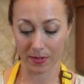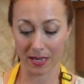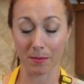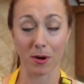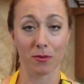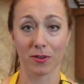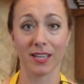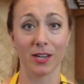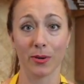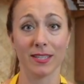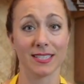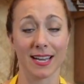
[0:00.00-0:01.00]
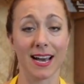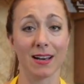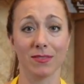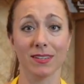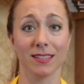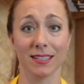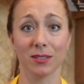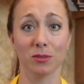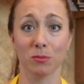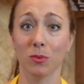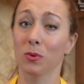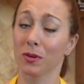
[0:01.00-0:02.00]
I'm already going to have a
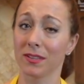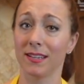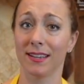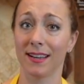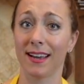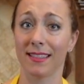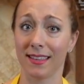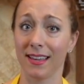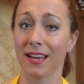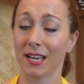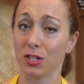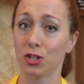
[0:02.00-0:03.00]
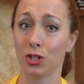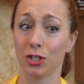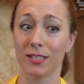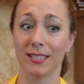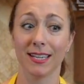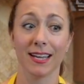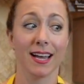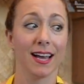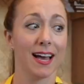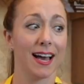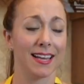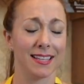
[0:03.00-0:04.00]
little more than I think I should.
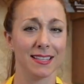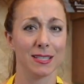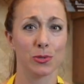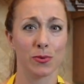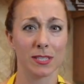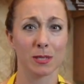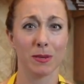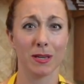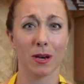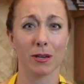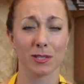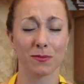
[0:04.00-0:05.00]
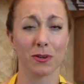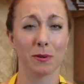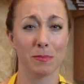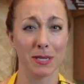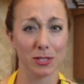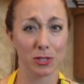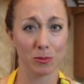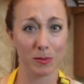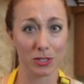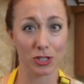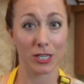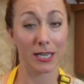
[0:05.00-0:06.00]
I think this recipe calls for a bit too
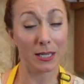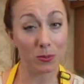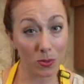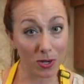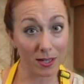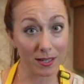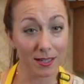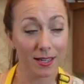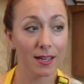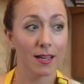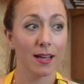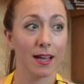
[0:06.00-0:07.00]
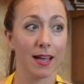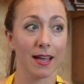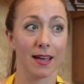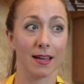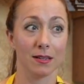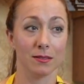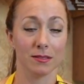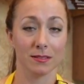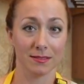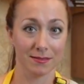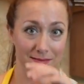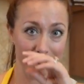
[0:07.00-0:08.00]
much quinoa, and
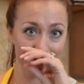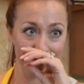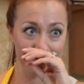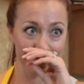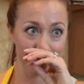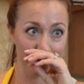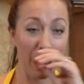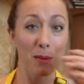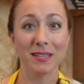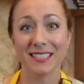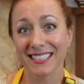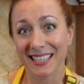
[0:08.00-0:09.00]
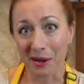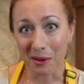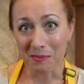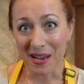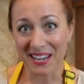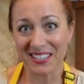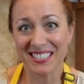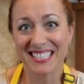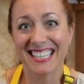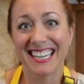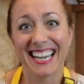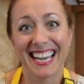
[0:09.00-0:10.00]
probably didn't help
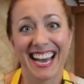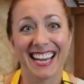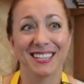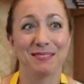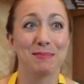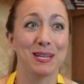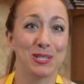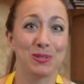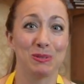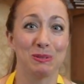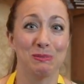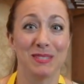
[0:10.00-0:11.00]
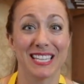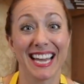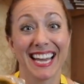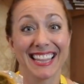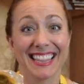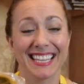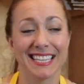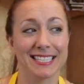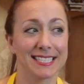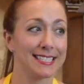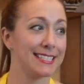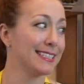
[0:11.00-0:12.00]
matters that I added mushrooms and
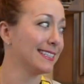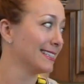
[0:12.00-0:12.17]
this.